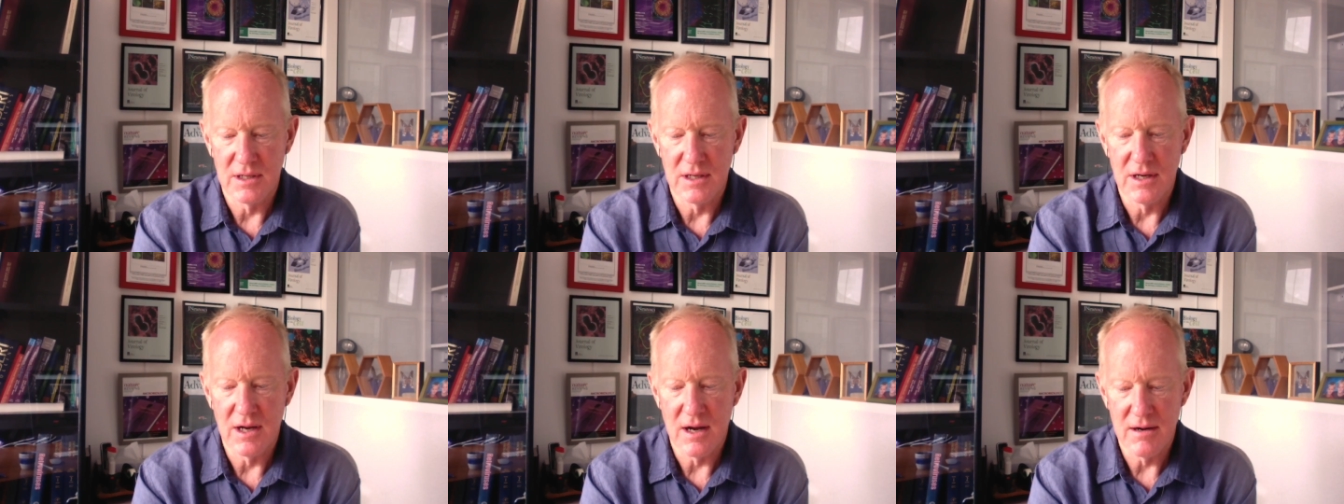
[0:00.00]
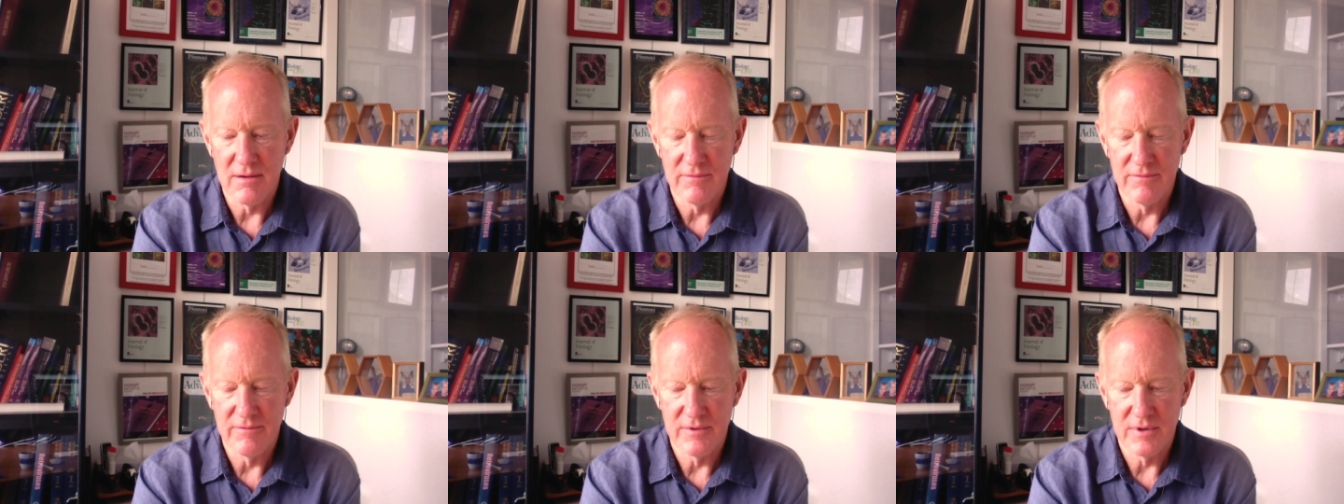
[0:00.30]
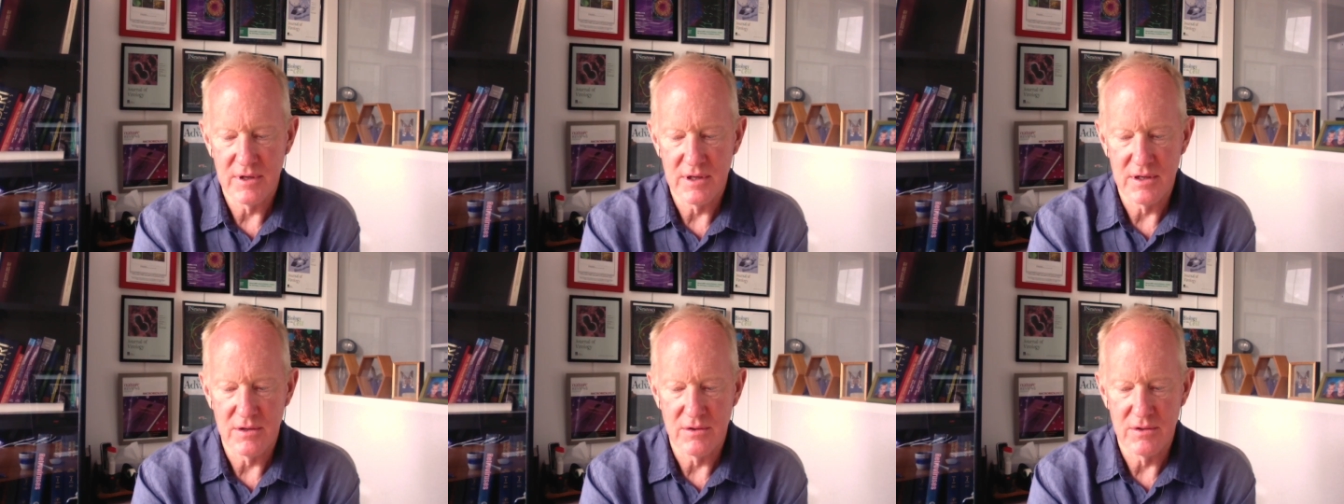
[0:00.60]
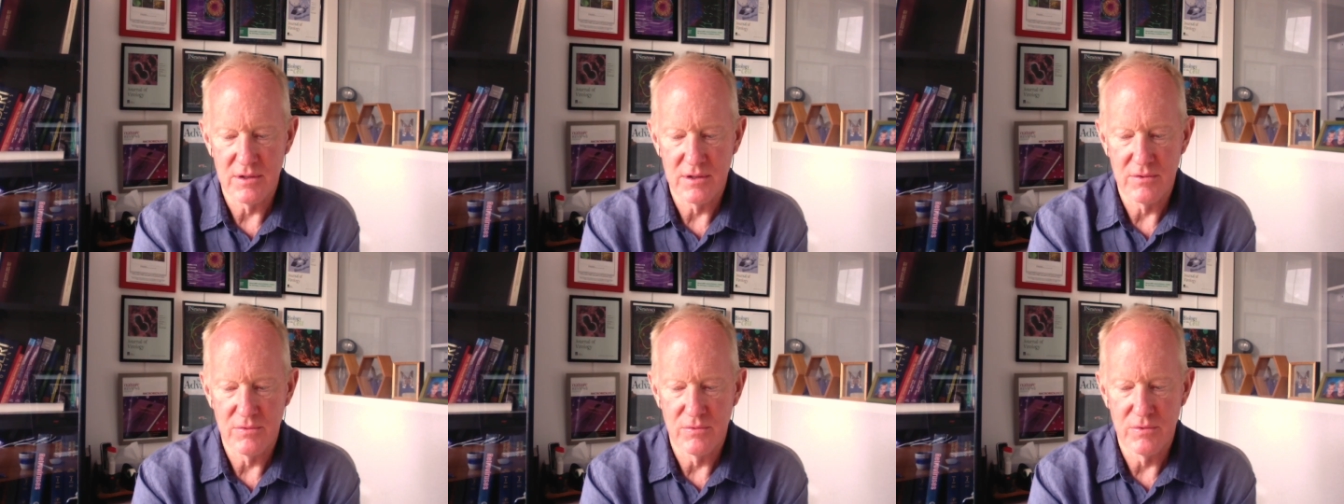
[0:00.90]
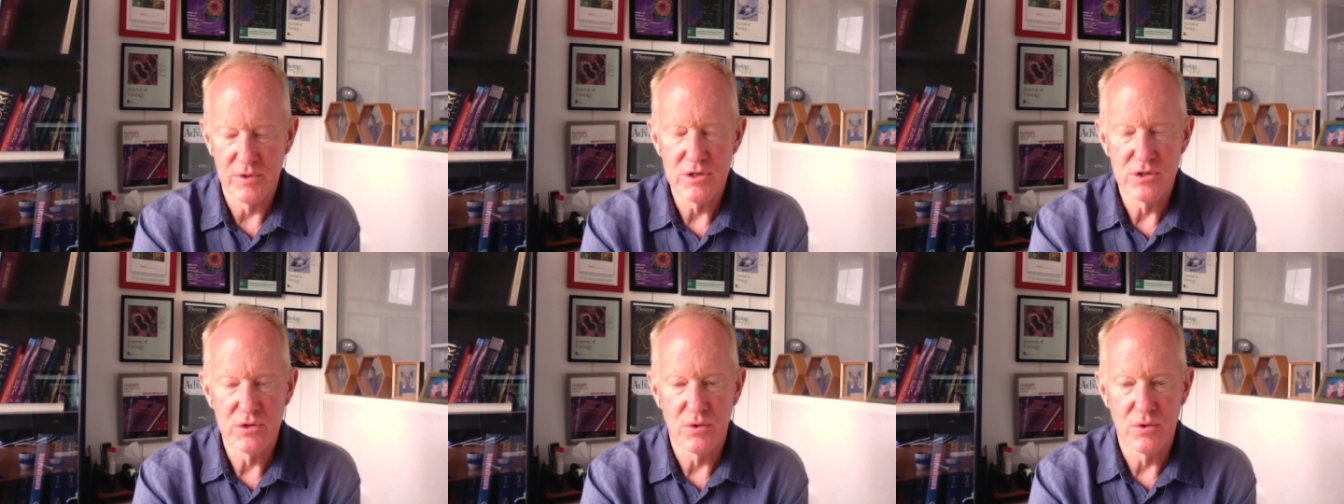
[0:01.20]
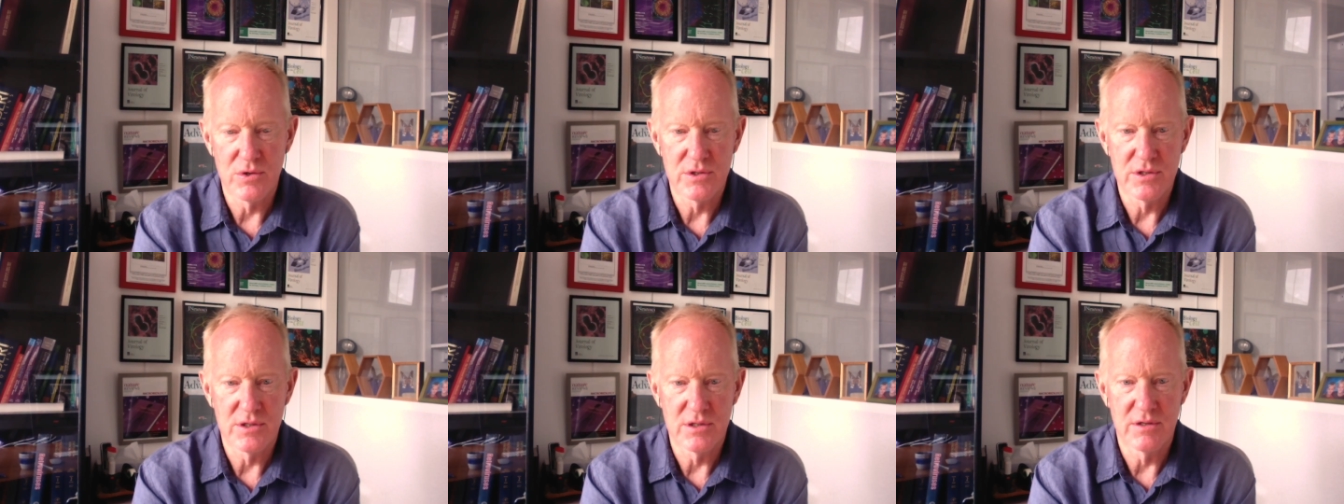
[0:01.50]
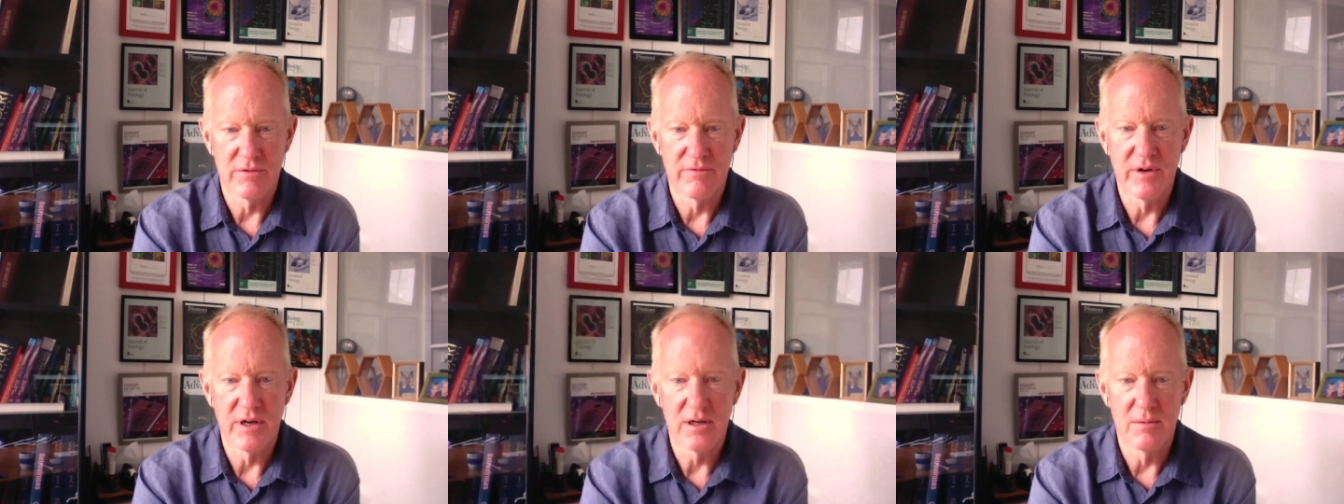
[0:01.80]
a lot of uh,
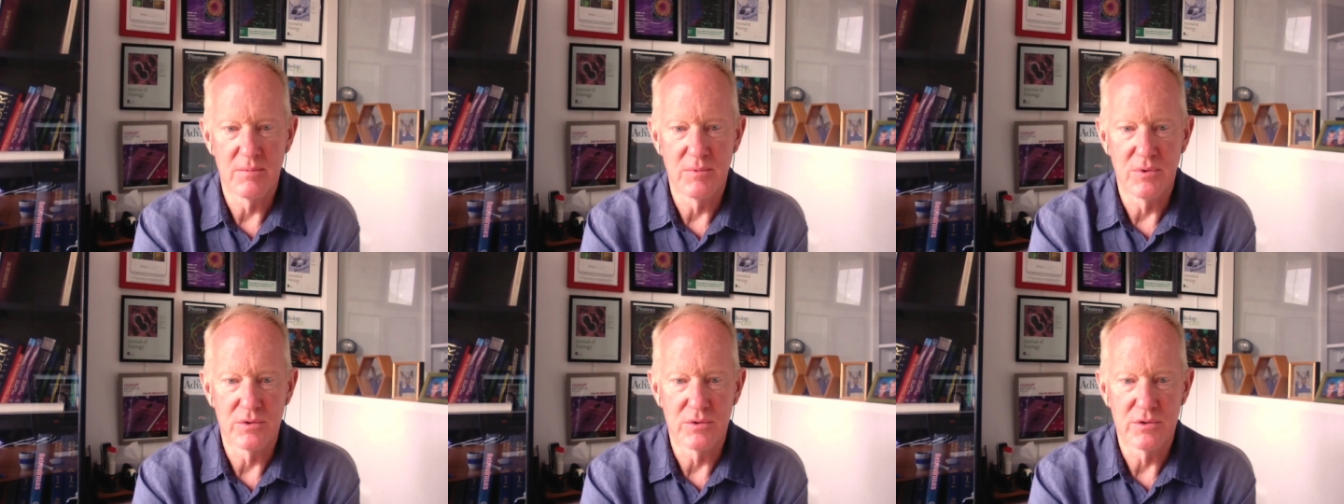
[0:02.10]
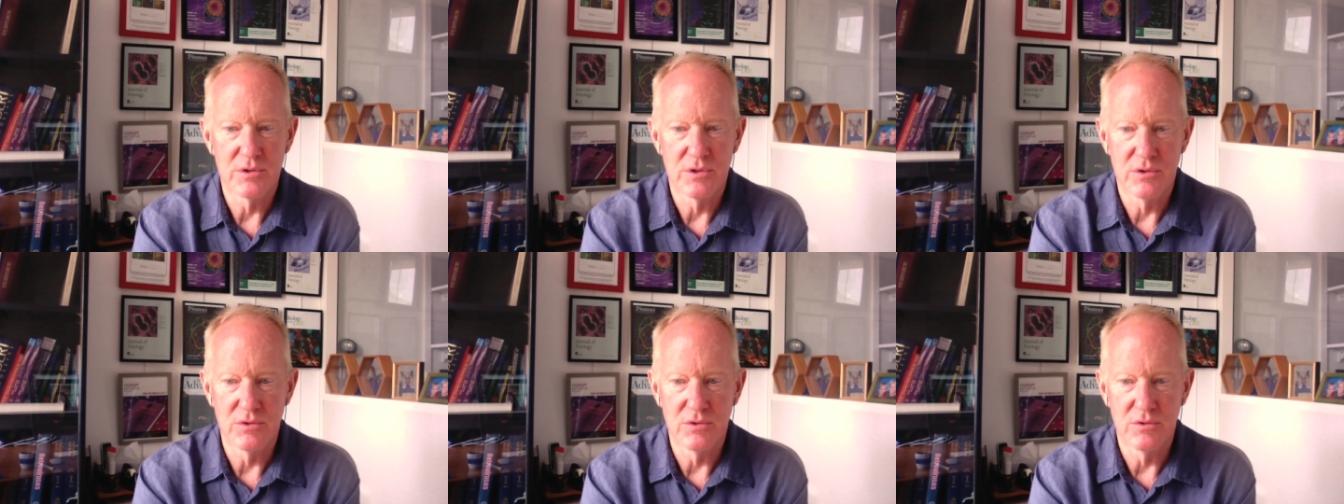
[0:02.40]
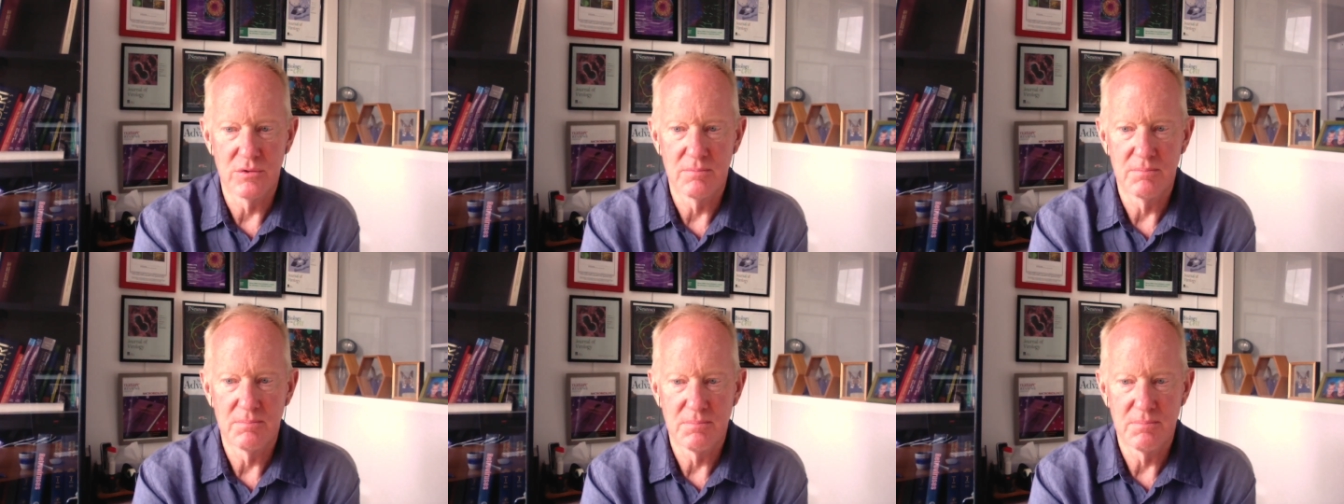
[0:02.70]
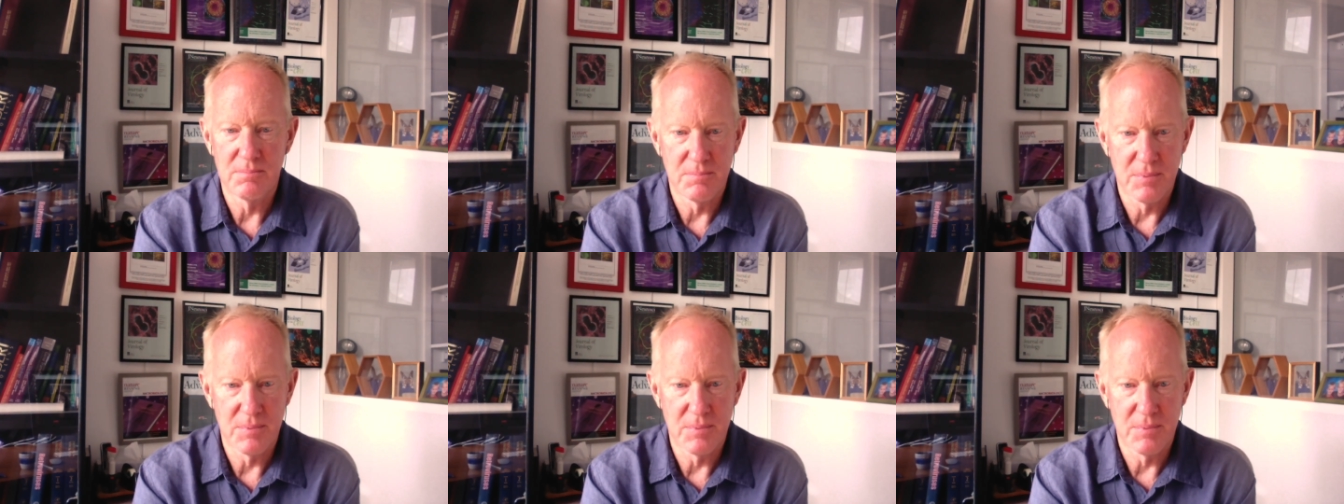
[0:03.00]
resources available to